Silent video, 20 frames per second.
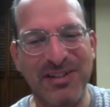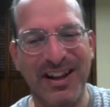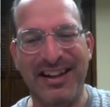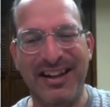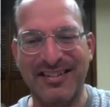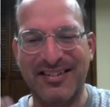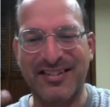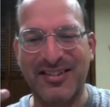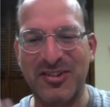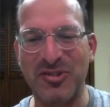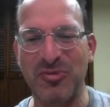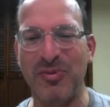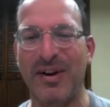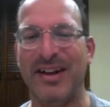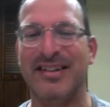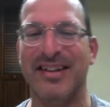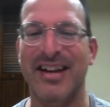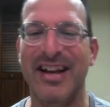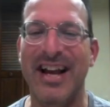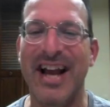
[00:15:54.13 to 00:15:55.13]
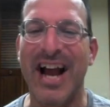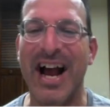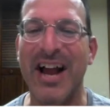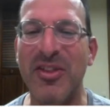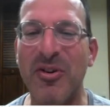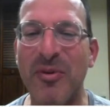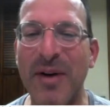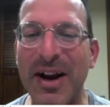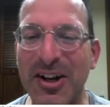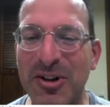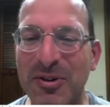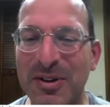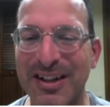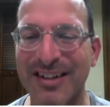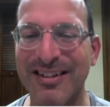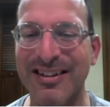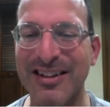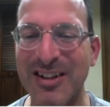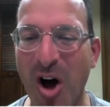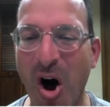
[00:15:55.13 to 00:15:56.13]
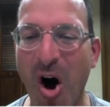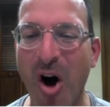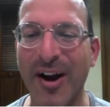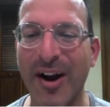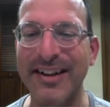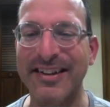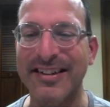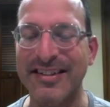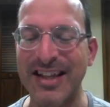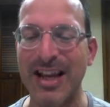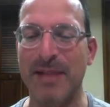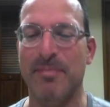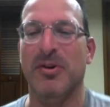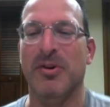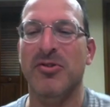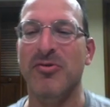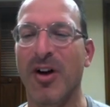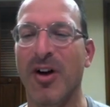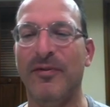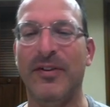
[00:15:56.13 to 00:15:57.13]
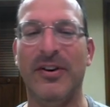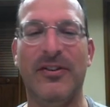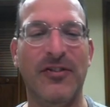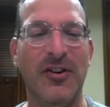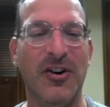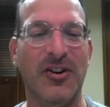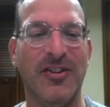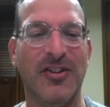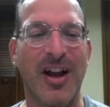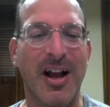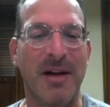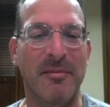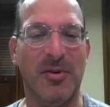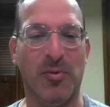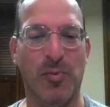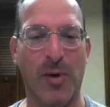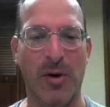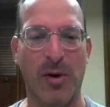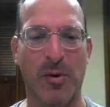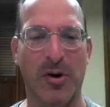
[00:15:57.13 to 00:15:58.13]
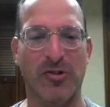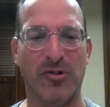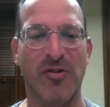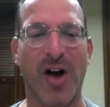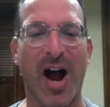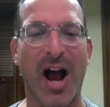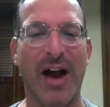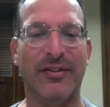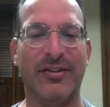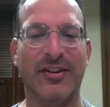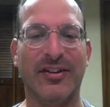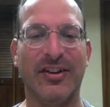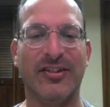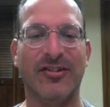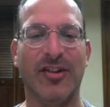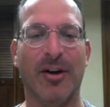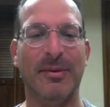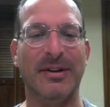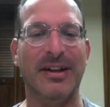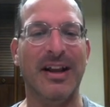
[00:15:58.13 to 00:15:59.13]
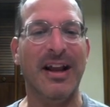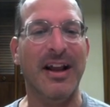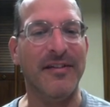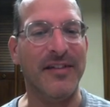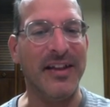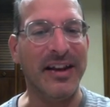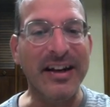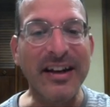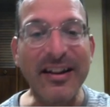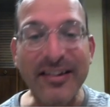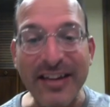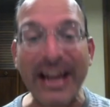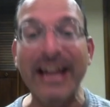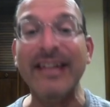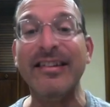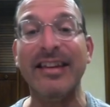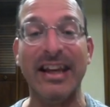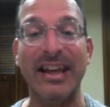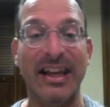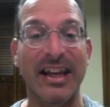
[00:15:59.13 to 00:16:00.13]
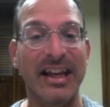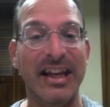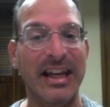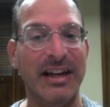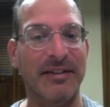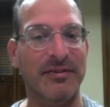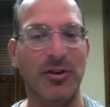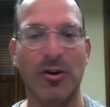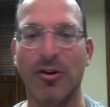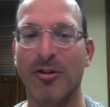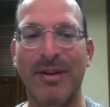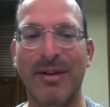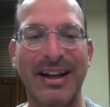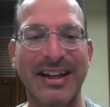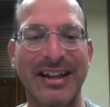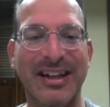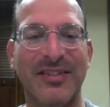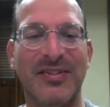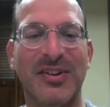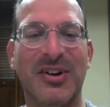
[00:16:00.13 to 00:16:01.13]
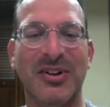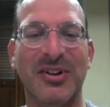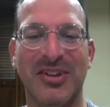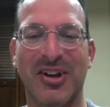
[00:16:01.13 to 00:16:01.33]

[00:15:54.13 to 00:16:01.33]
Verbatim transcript: placed sweat, and the way to it is long and steep and rough at first, but when one arrives at the summit, then it is easy, even though remaining difficult.